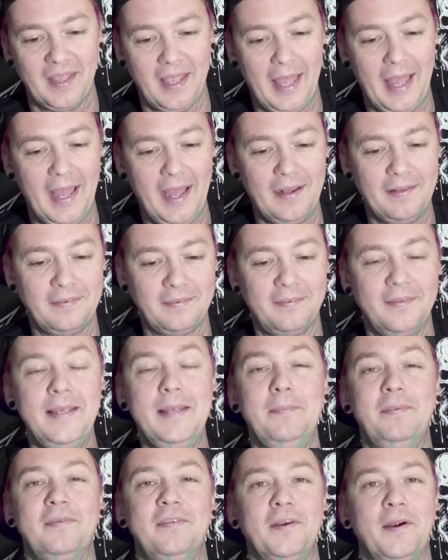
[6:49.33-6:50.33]
At
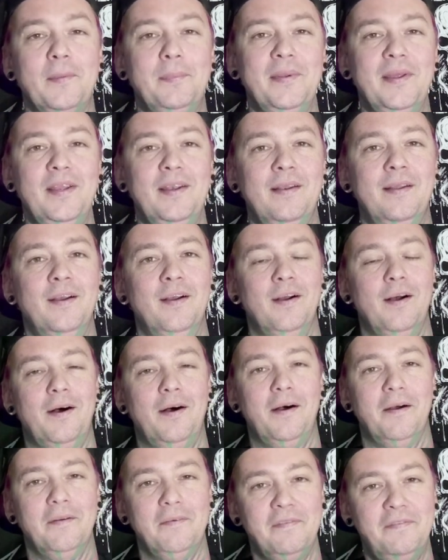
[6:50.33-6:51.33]
Sleep Serpent
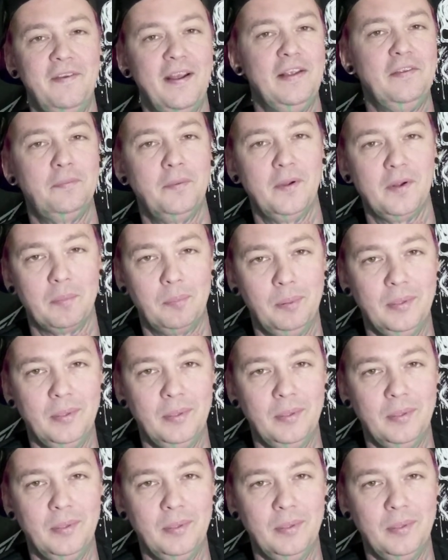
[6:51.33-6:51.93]
on Facebook,